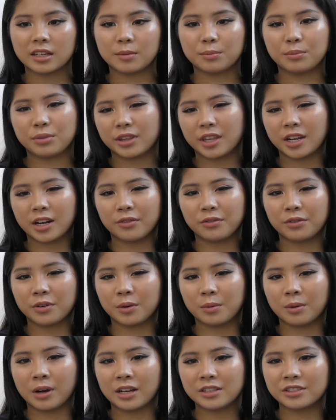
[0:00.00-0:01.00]
Put that up for
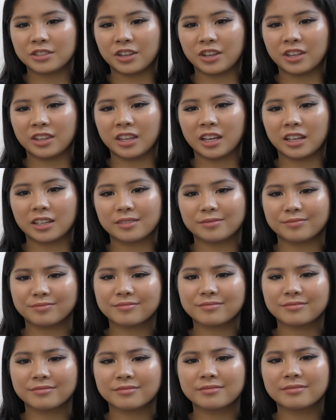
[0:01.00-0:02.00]
a while so you can like
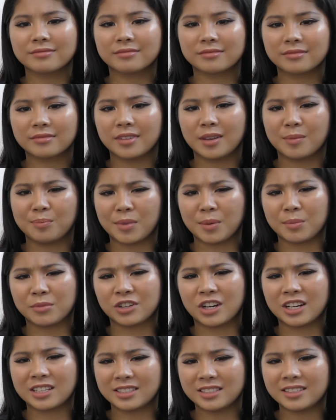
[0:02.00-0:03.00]

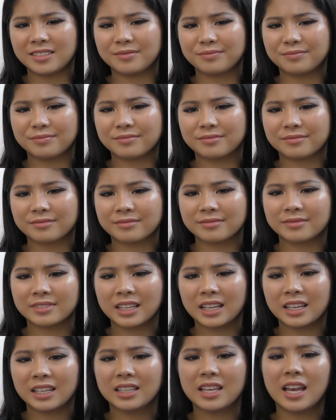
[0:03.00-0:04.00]
memorize it.
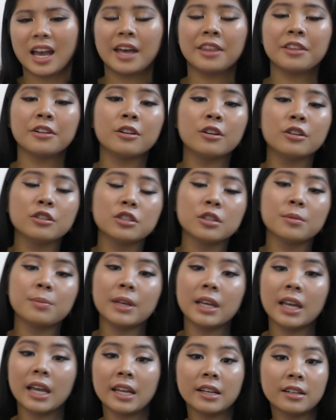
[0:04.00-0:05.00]
Yeah, and they'll also
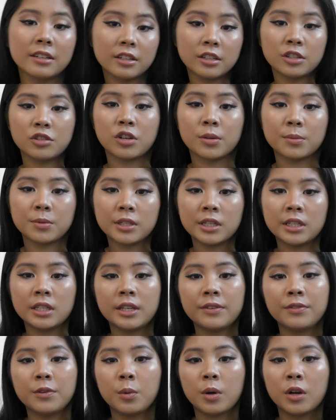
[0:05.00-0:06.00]
be in the description
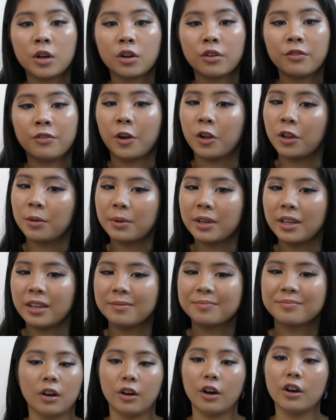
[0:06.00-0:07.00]
if you want to go follow me.
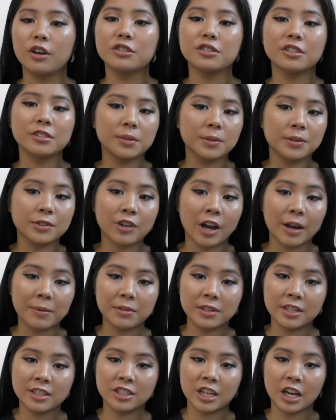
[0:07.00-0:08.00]
Also subscribe
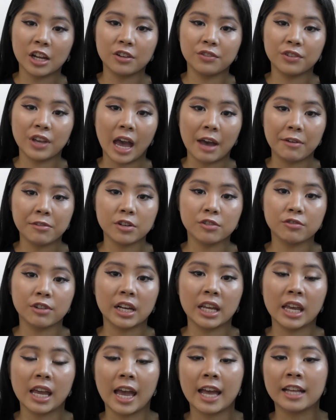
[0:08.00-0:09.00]
to this channel if you haven't
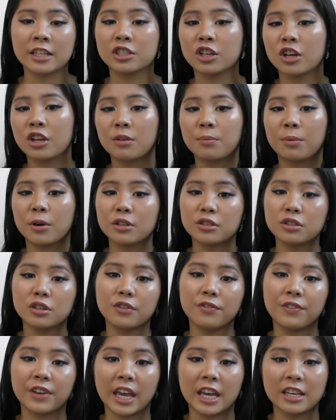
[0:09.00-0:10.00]
already, and turn post
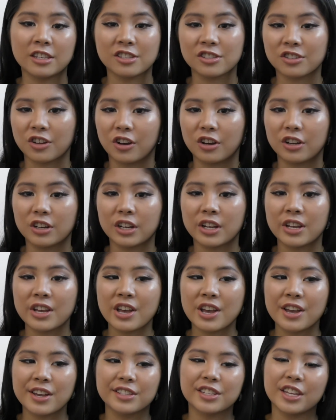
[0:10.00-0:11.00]
notifications on
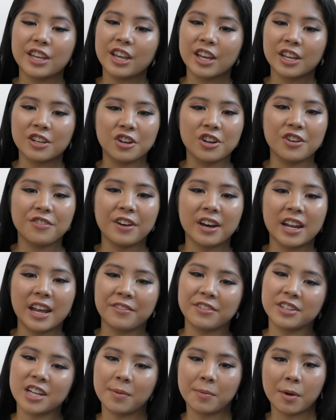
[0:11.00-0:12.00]
so you get notified
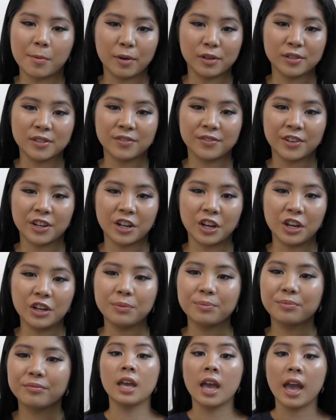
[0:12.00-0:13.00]
every time I post a video.
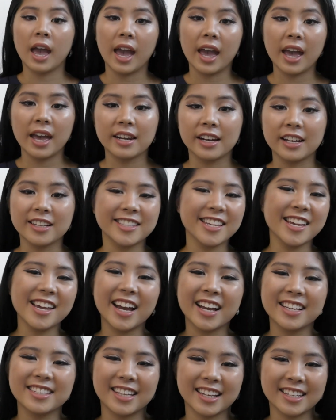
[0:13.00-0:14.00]
And I'll see you
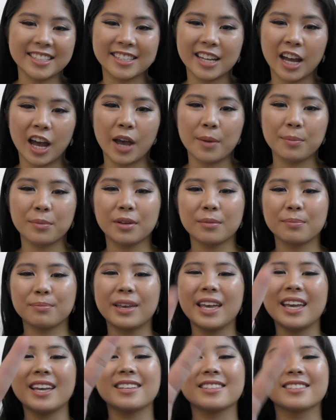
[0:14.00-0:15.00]
guys next time.
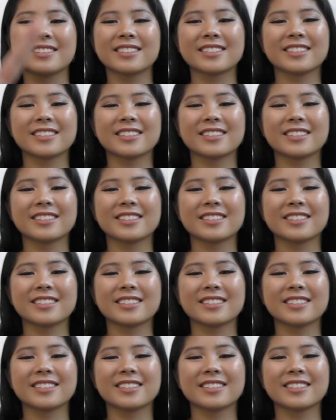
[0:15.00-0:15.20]
Peace!